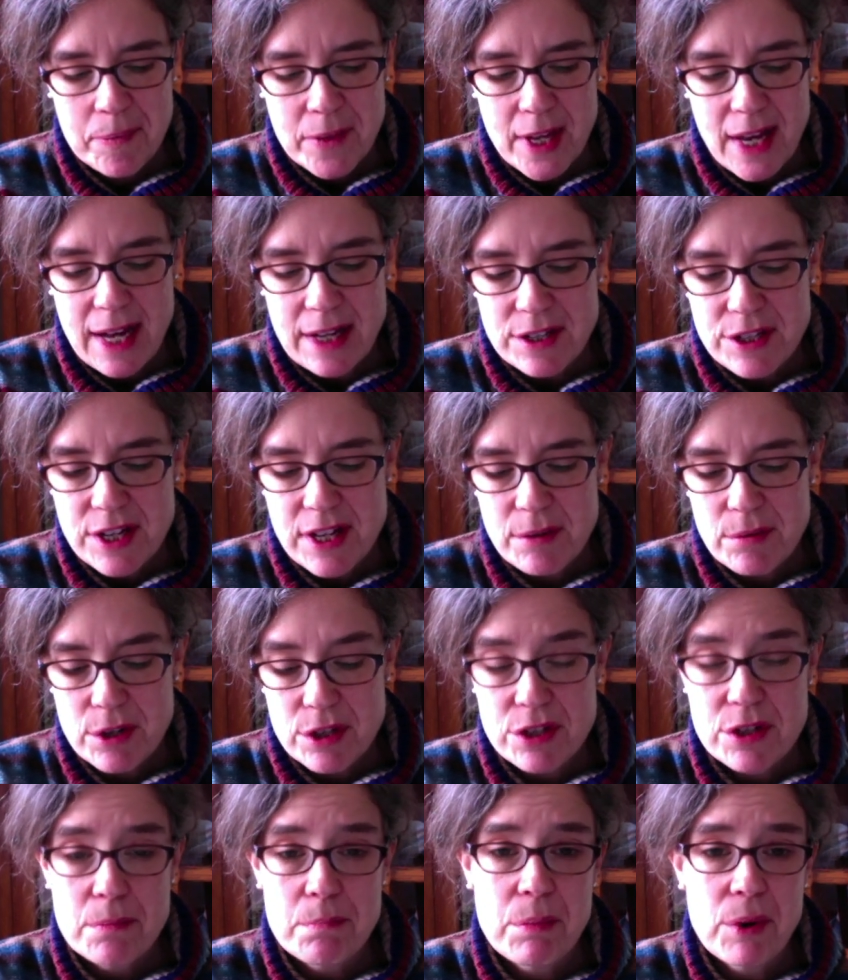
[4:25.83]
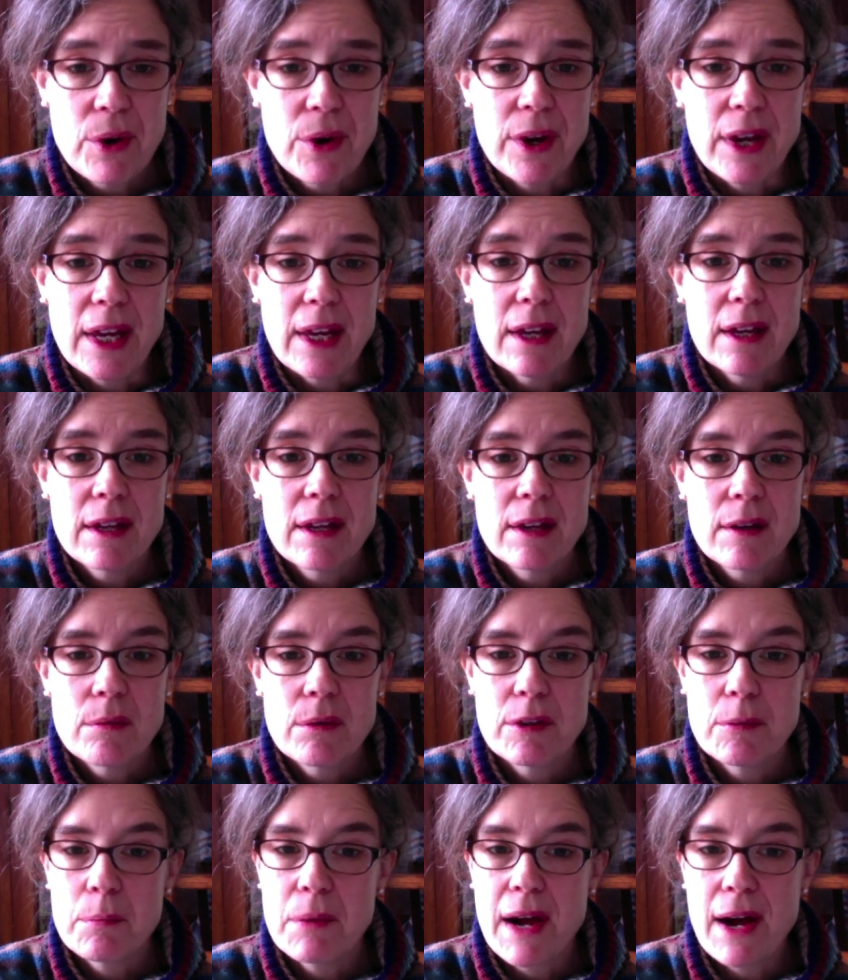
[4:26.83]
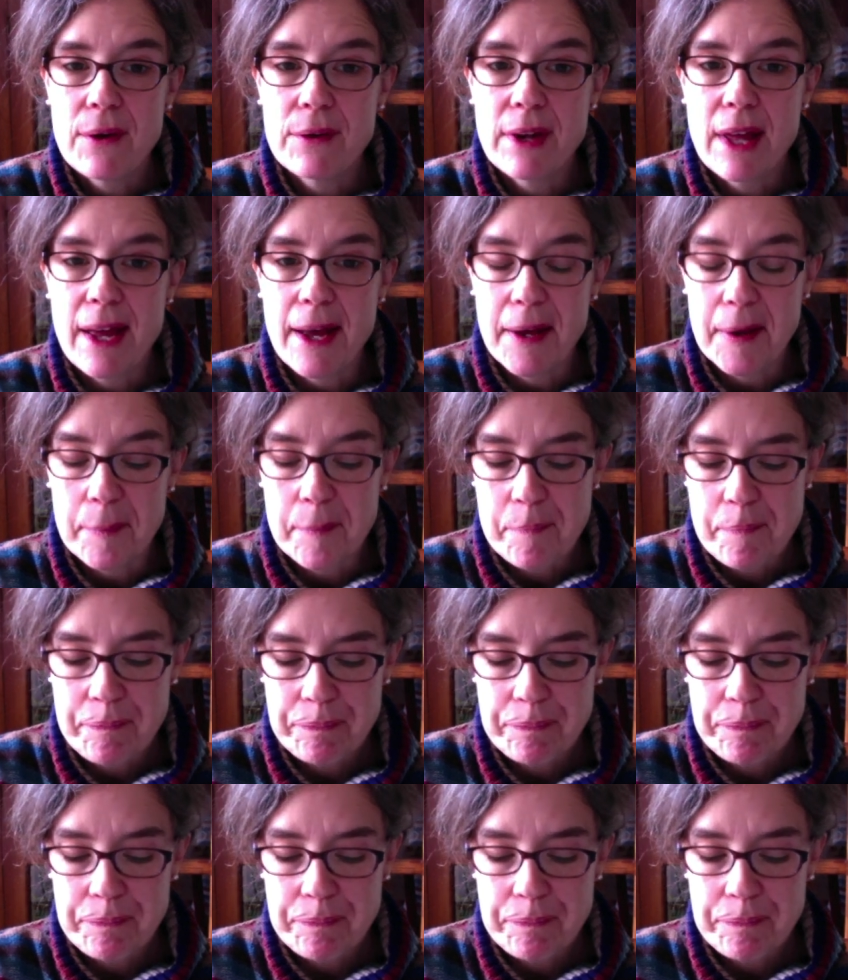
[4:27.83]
And he was a boy with brown hair.